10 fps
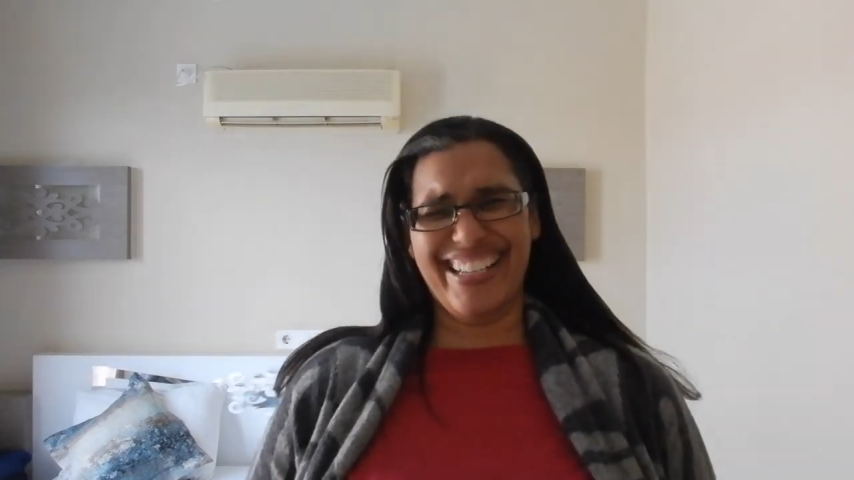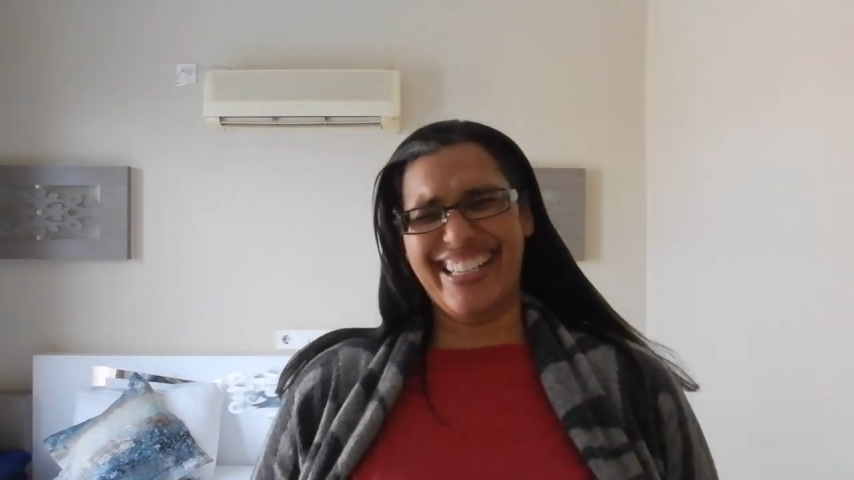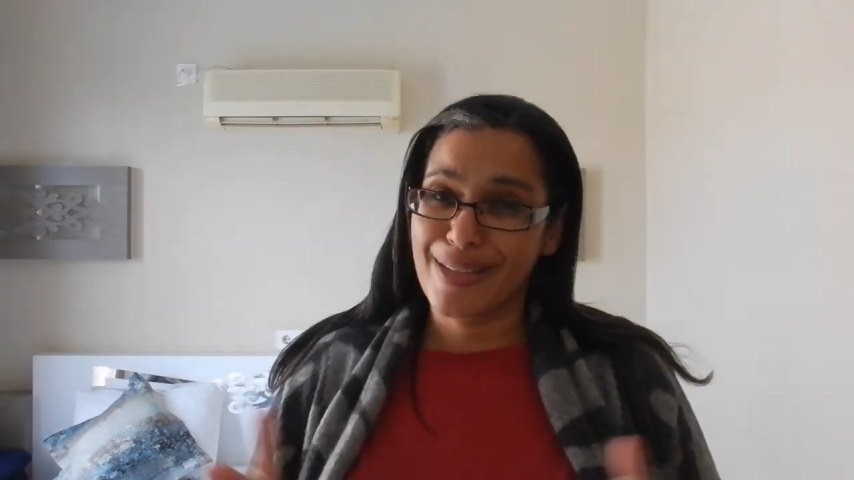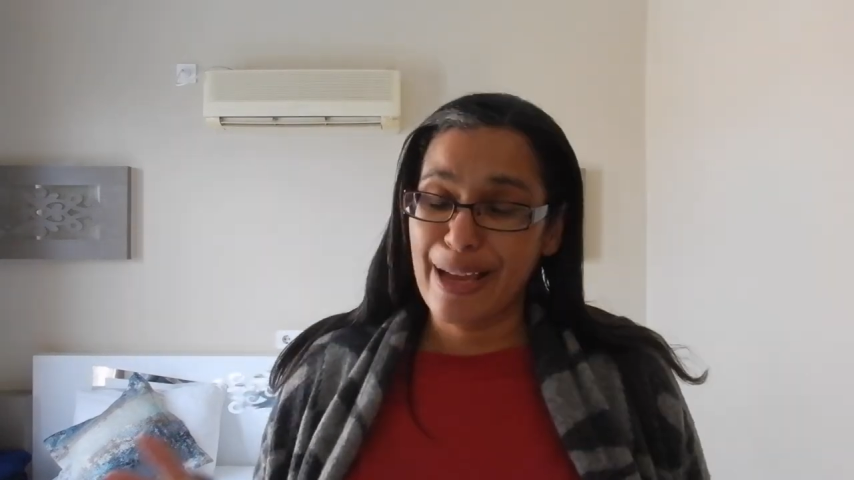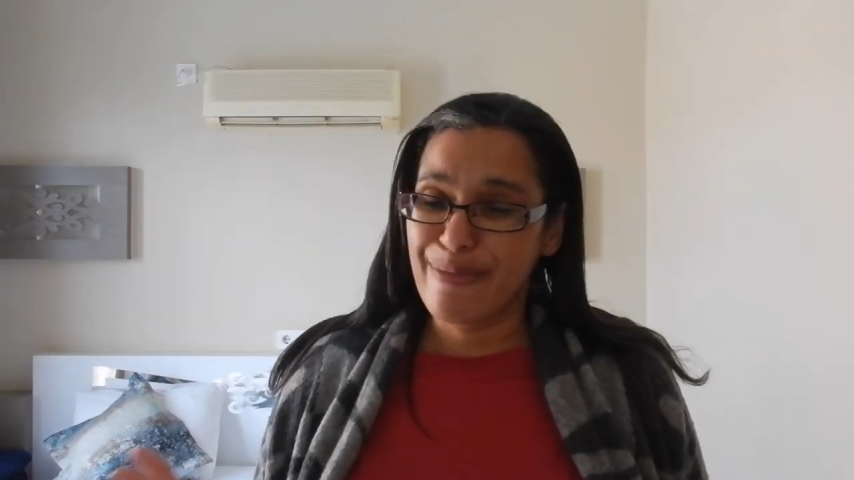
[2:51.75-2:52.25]

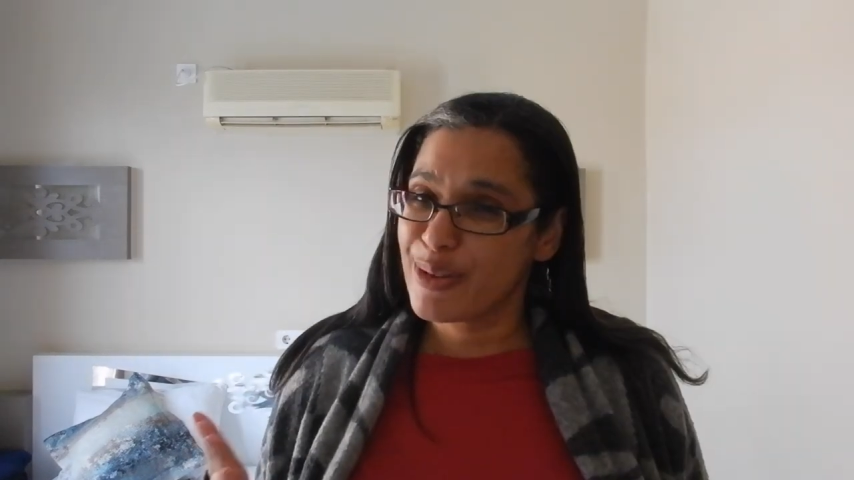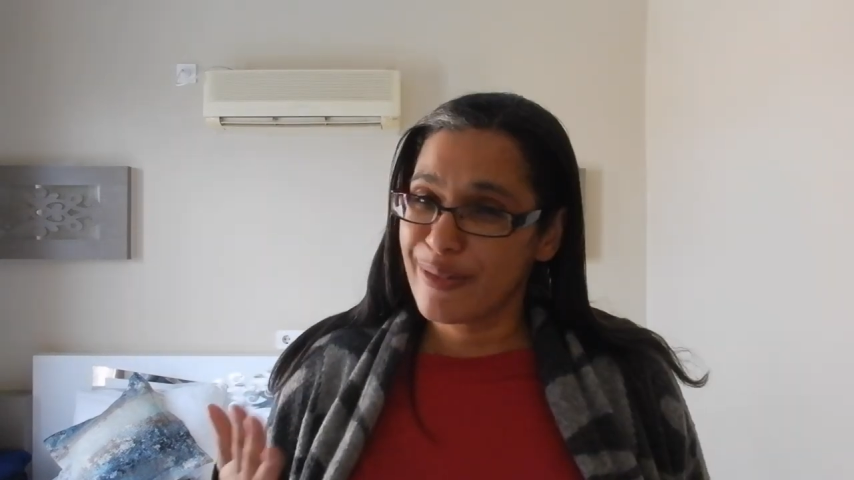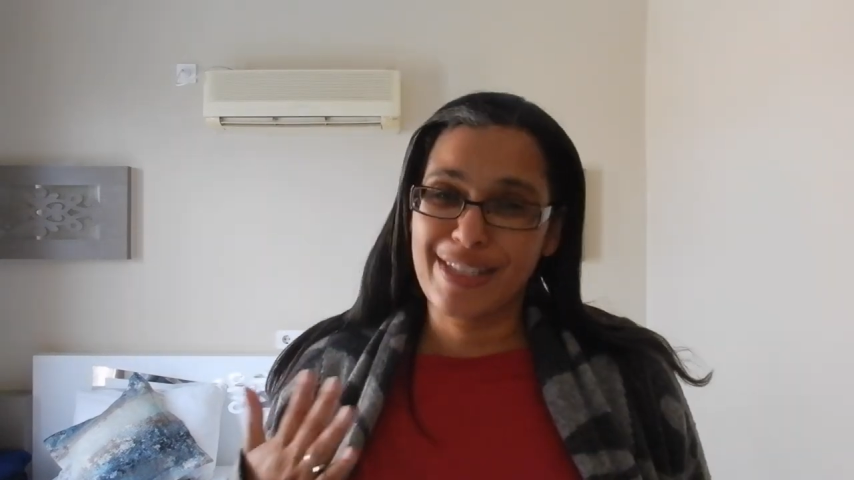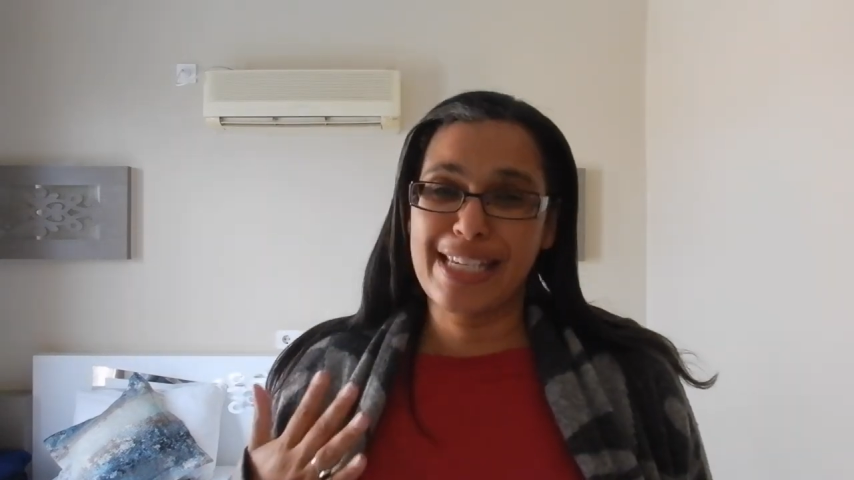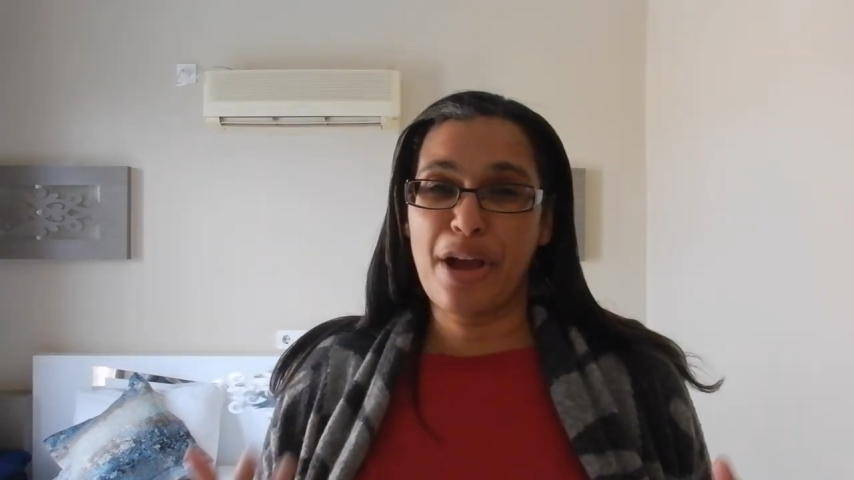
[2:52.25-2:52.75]
As I'm sort
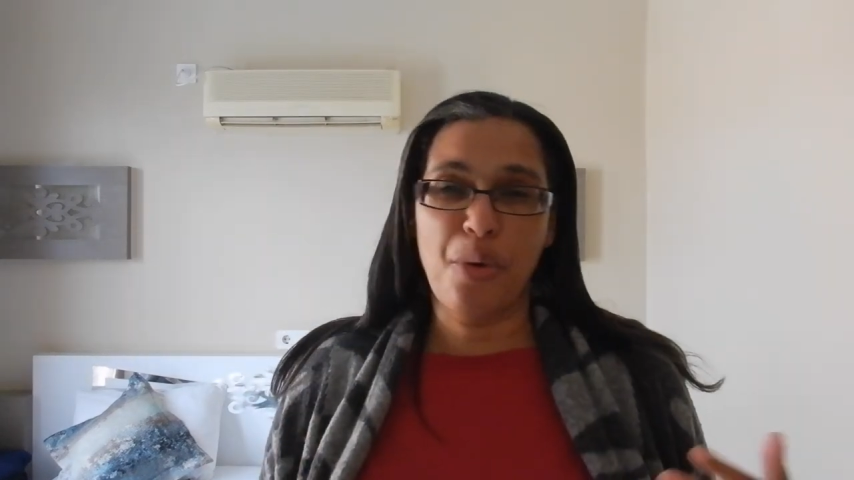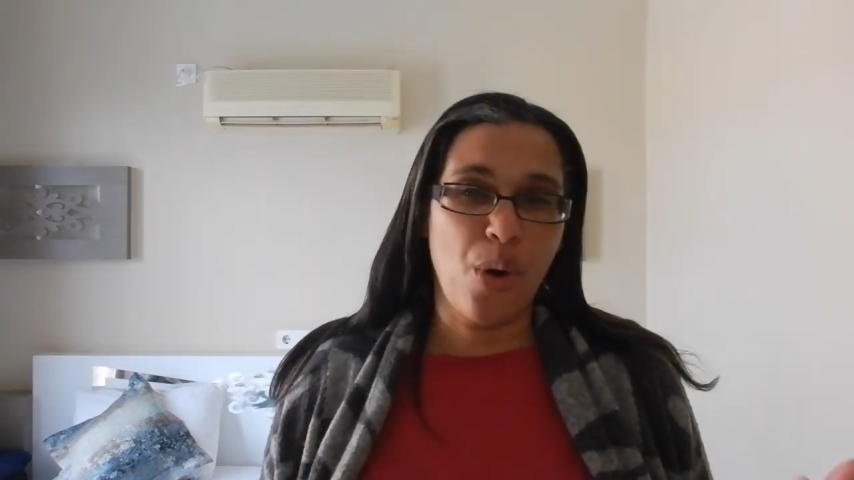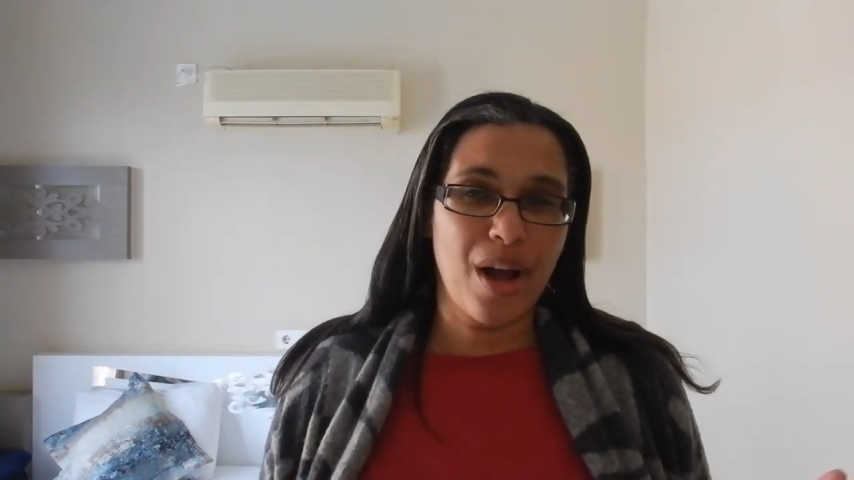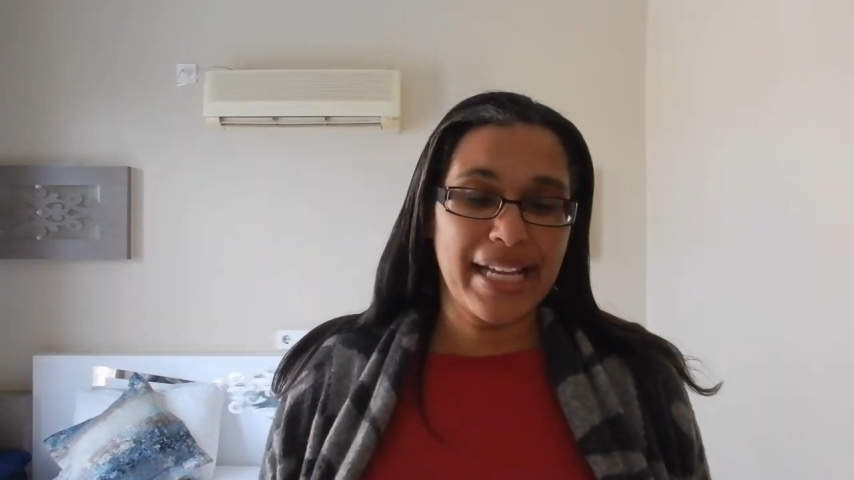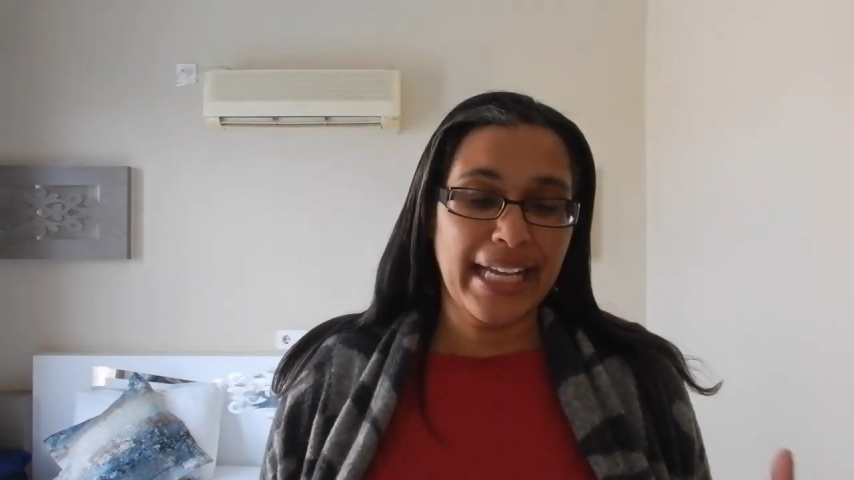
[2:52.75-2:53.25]
of
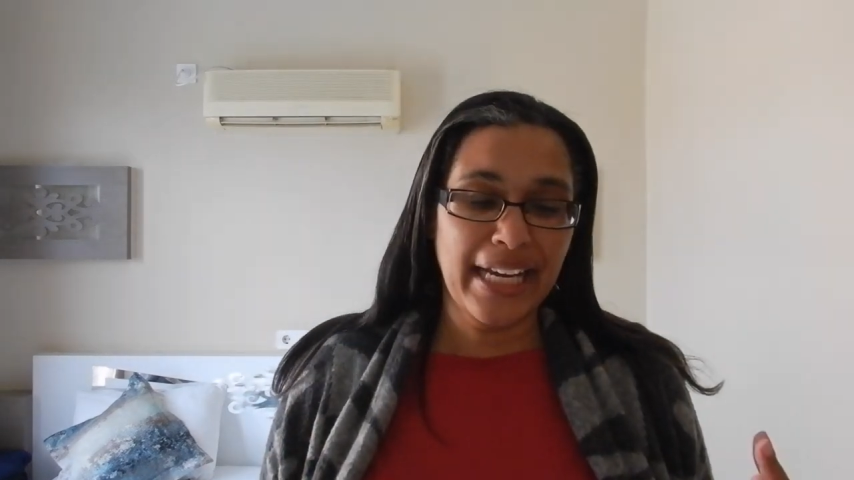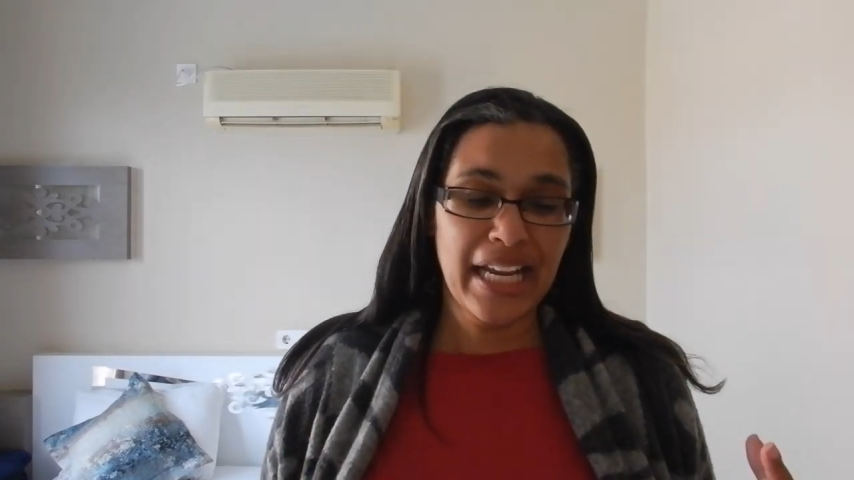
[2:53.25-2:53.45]
DIYing it,